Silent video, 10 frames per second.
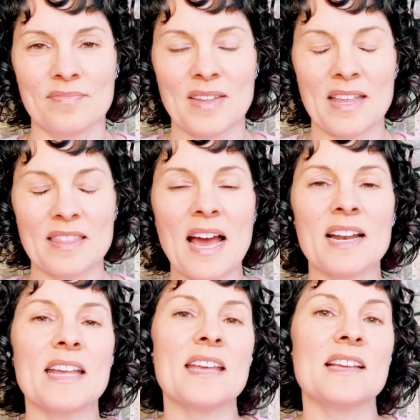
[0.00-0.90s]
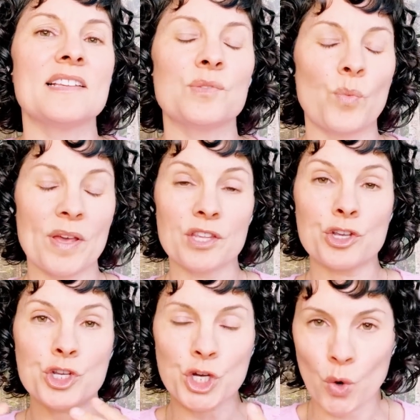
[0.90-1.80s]
And that is with
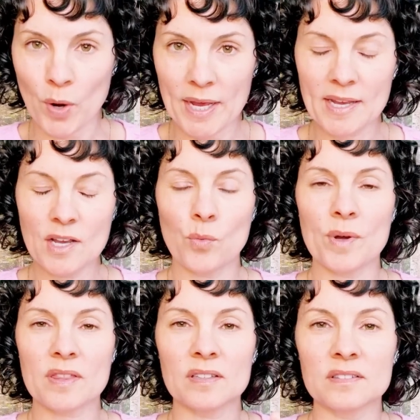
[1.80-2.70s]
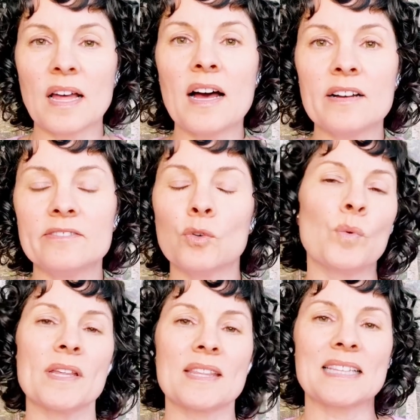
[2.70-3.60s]
joy, with love,
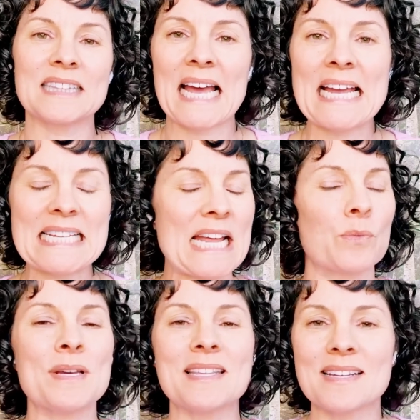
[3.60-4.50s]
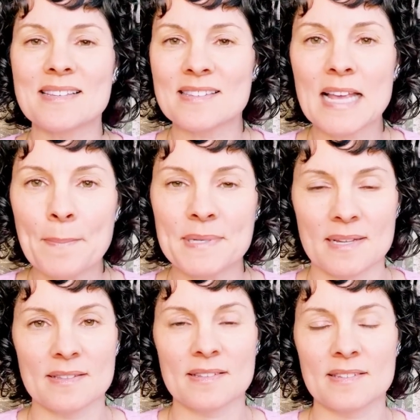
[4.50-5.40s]
with light, and with
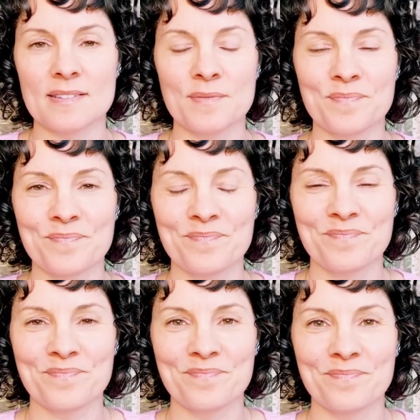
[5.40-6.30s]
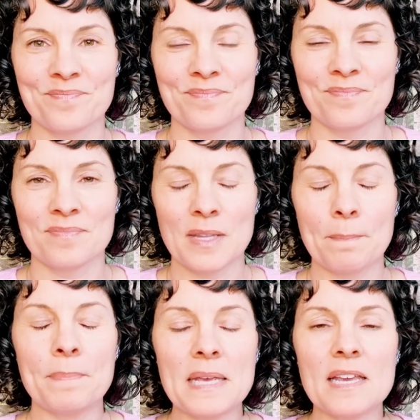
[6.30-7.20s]
acceptance.
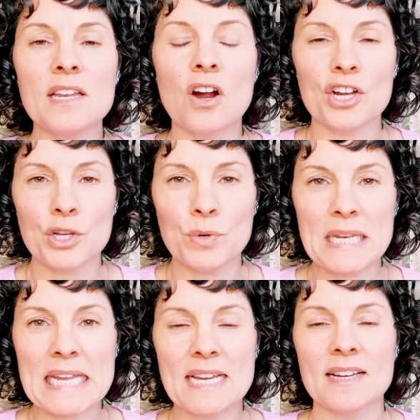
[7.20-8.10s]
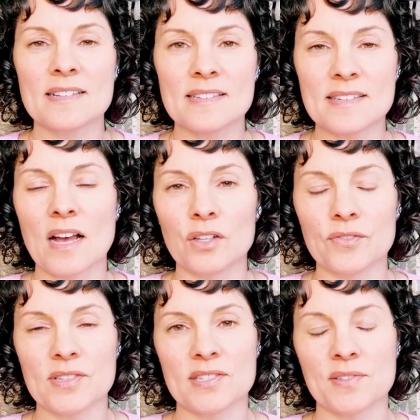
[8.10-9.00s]
Being our unique
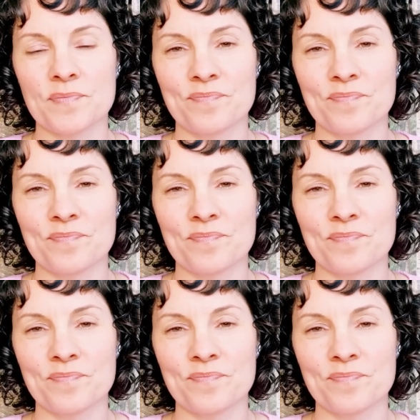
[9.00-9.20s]
selves.